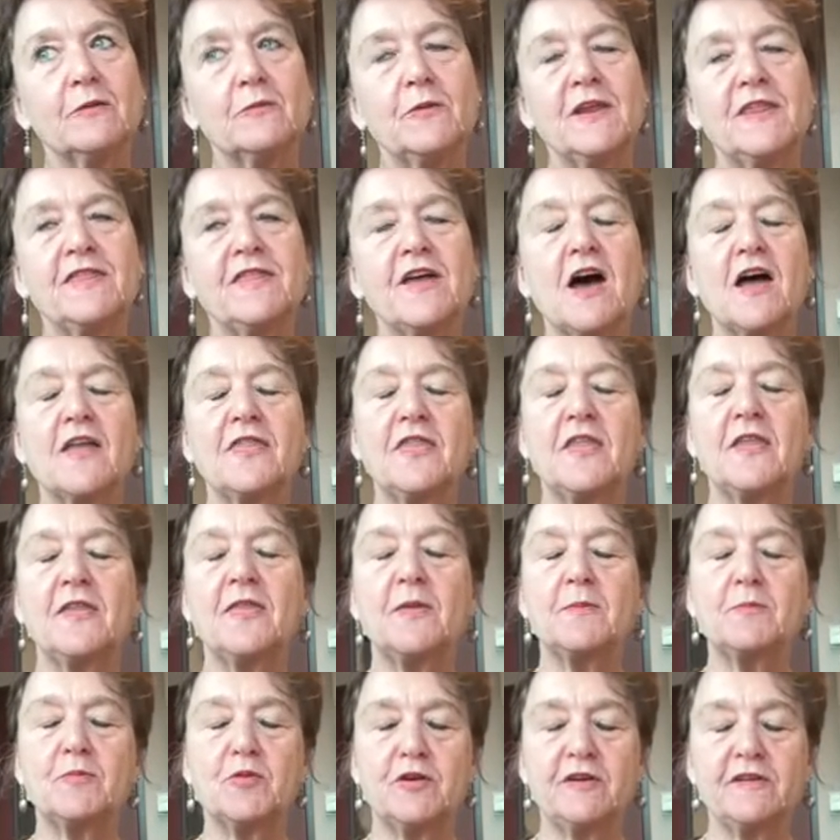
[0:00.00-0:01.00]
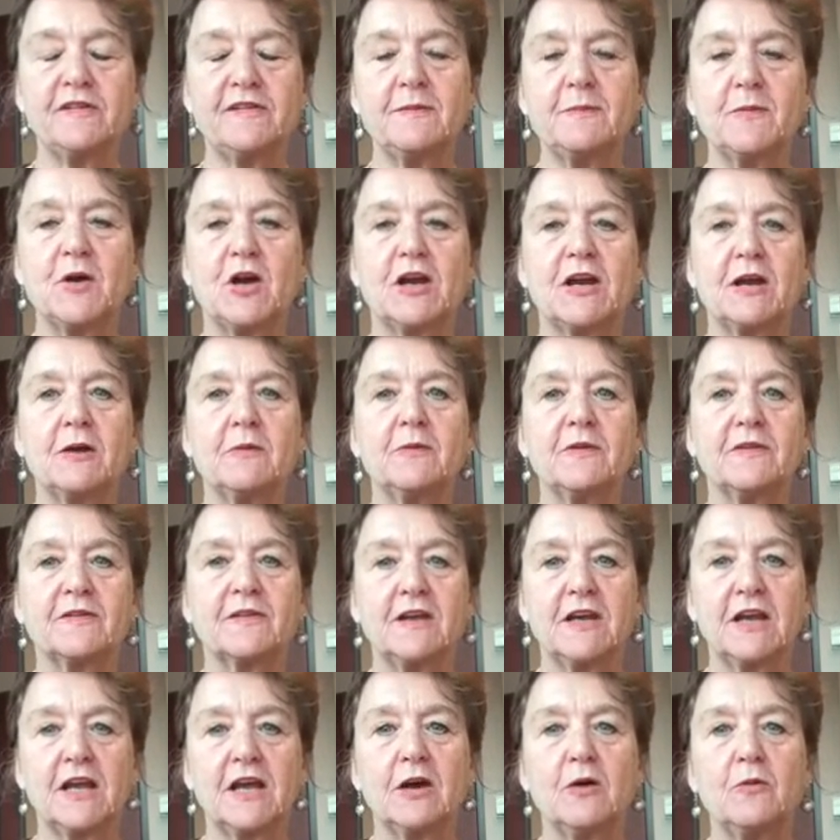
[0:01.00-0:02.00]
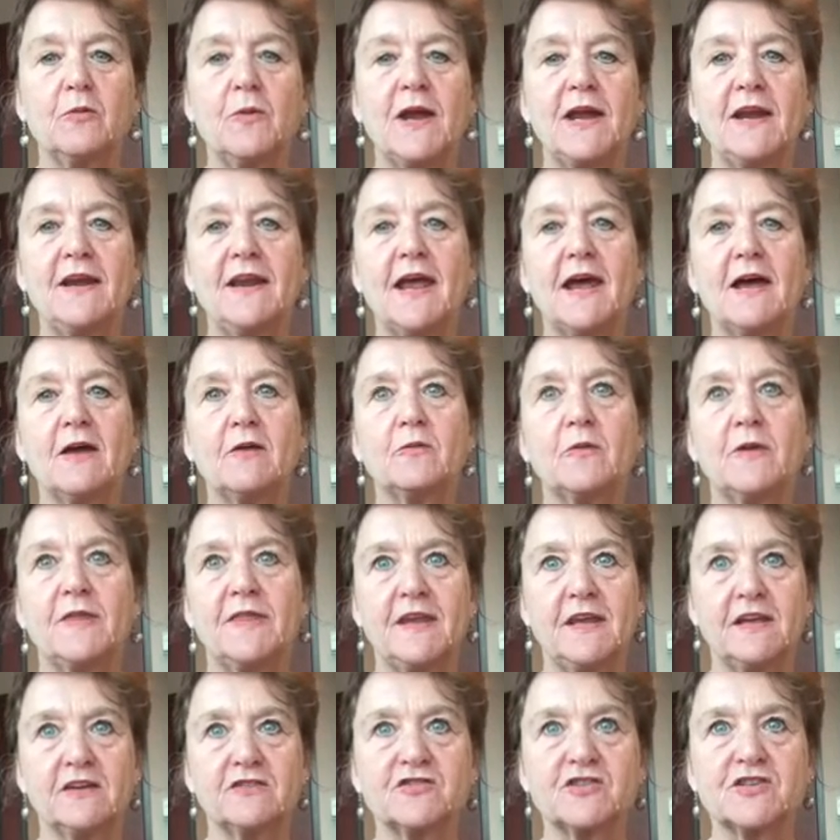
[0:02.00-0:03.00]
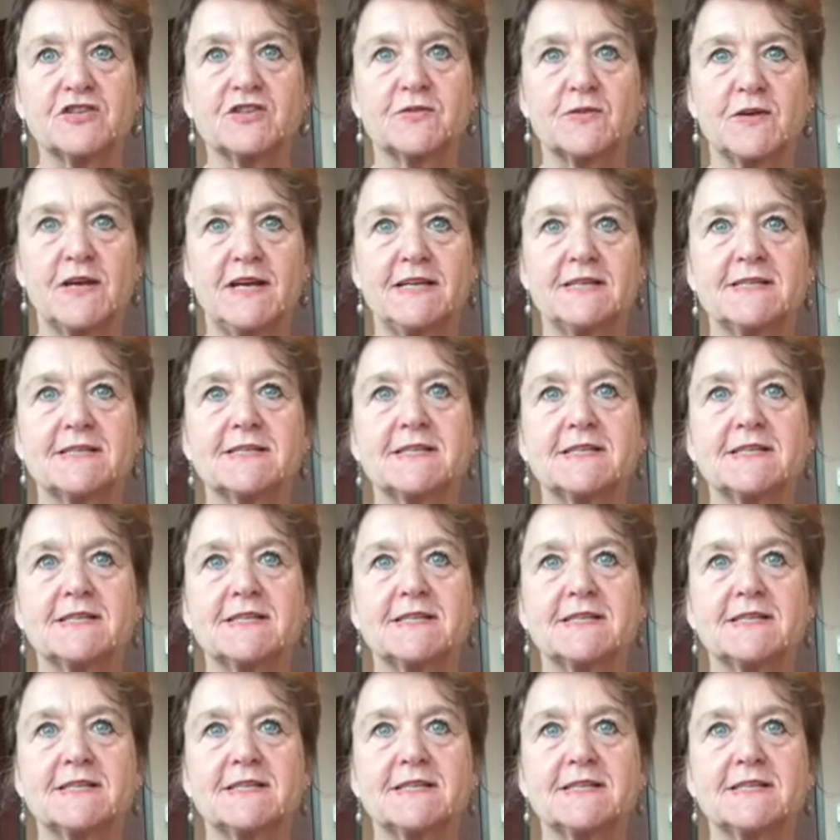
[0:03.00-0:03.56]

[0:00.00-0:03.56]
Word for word: We thought that the Boise market was going to go way down with the interest rates